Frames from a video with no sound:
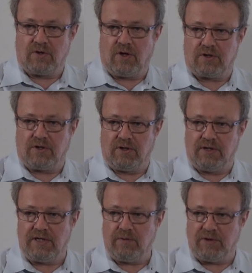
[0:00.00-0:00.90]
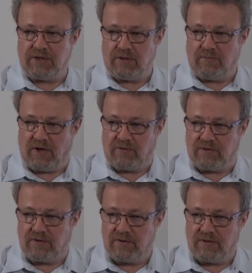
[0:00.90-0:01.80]
talk a little bit
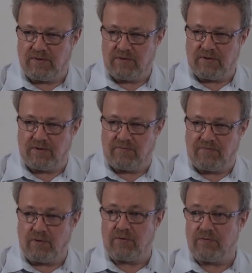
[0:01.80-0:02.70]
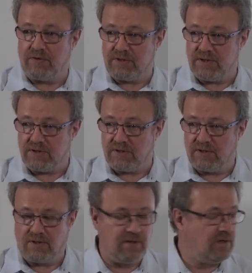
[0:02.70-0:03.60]
about the
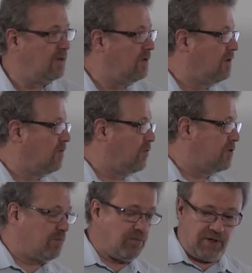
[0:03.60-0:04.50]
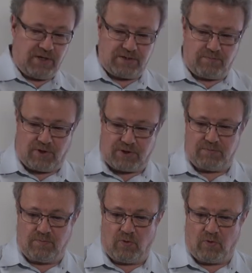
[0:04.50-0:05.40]
photoresist, which plays
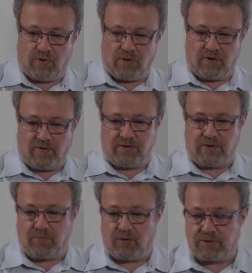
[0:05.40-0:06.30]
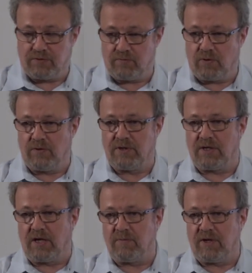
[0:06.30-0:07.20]
much more of an important role
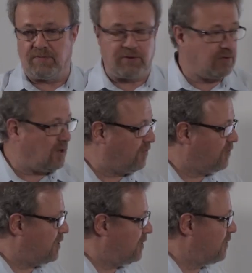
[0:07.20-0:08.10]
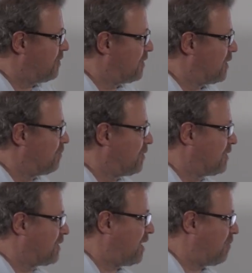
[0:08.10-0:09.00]
that I'm able to cover here. I'm
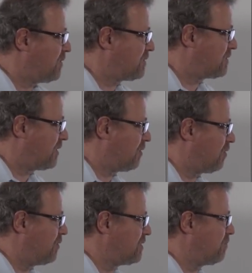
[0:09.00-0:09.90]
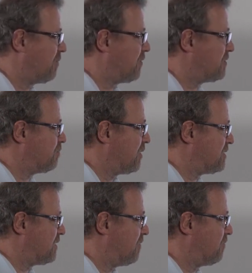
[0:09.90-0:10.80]
not a chemist. I always embarrass
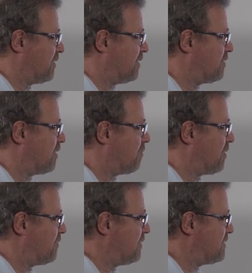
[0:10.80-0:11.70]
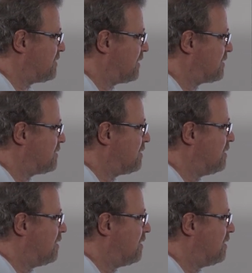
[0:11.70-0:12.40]
myself when I talk about these things.